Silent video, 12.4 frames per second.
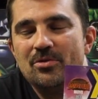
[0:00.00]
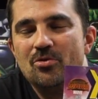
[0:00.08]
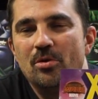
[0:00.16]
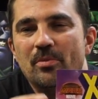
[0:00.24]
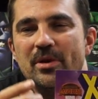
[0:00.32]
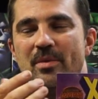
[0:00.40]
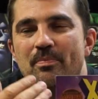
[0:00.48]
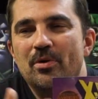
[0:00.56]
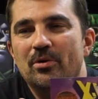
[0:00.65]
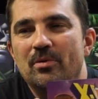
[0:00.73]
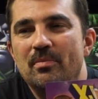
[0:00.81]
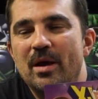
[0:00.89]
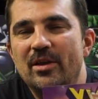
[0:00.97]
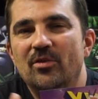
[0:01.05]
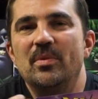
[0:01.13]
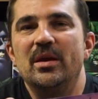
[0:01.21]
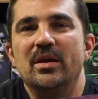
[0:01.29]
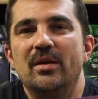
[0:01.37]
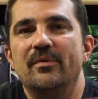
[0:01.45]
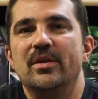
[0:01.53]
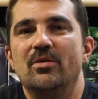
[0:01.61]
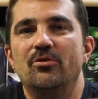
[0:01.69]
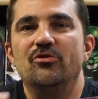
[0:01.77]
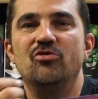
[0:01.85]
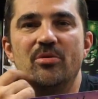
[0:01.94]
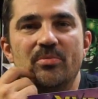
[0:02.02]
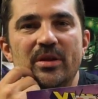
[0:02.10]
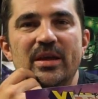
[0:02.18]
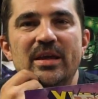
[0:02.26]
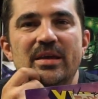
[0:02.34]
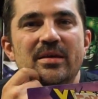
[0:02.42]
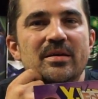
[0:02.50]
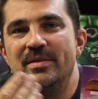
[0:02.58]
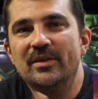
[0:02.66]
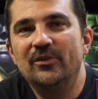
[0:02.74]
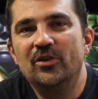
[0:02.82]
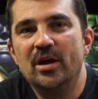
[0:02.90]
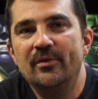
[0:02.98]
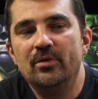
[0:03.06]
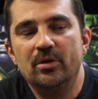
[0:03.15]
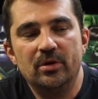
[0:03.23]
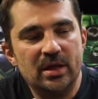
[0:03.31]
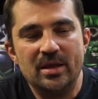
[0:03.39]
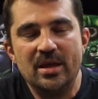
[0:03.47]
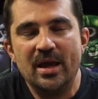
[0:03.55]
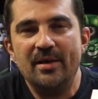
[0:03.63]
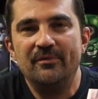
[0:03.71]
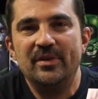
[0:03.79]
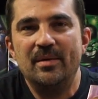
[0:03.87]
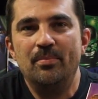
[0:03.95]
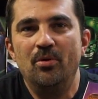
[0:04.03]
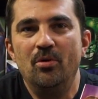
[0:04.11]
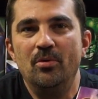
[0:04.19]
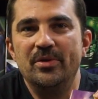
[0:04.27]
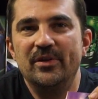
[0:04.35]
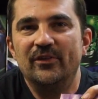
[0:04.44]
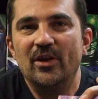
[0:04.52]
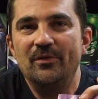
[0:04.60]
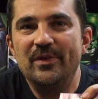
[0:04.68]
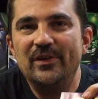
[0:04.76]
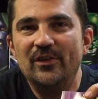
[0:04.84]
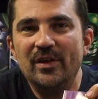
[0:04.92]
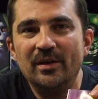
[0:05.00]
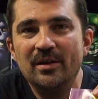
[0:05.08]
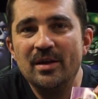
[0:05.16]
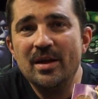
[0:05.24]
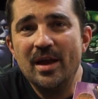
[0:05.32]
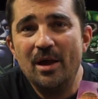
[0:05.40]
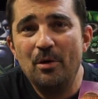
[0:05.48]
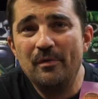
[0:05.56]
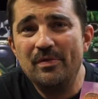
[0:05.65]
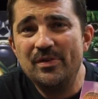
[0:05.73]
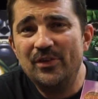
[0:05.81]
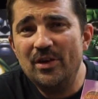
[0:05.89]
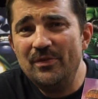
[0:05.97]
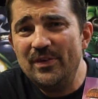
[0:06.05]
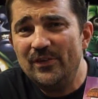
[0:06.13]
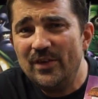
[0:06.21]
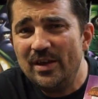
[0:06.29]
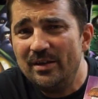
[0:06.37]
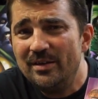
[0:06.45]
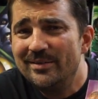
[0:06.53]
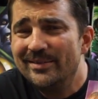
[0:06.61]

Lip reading: Normally the book reminds me of the old Jim Lee. This cover, you have Deadpool with a selfie stick. However, the selfie stick